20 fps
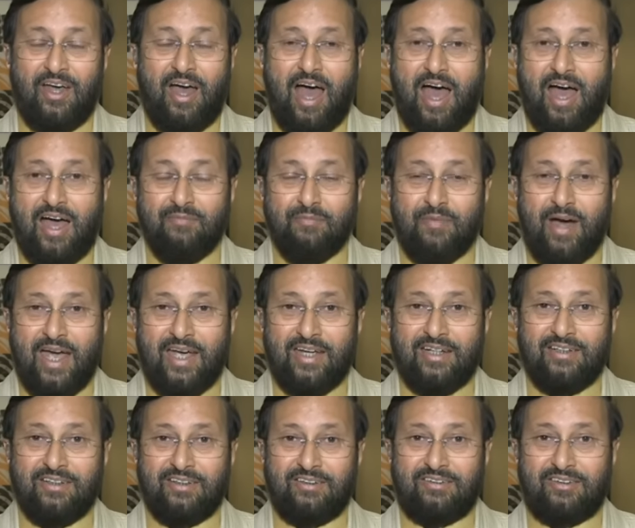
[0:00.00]

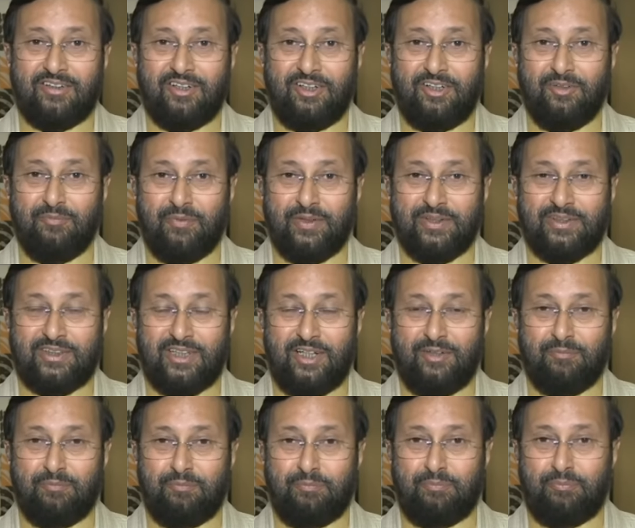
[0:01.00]
My
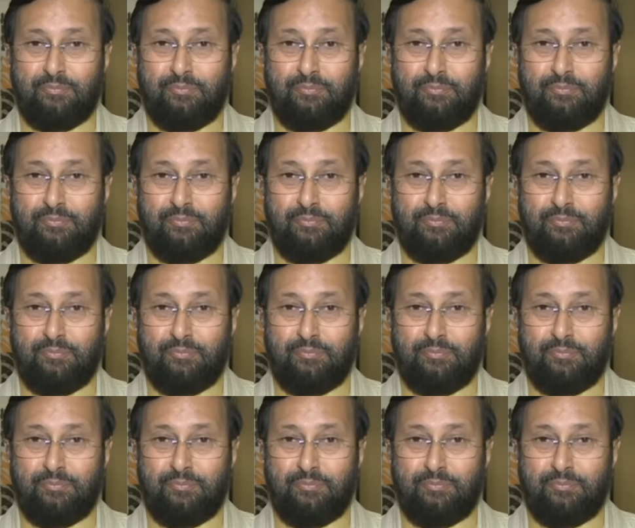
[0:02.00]
30%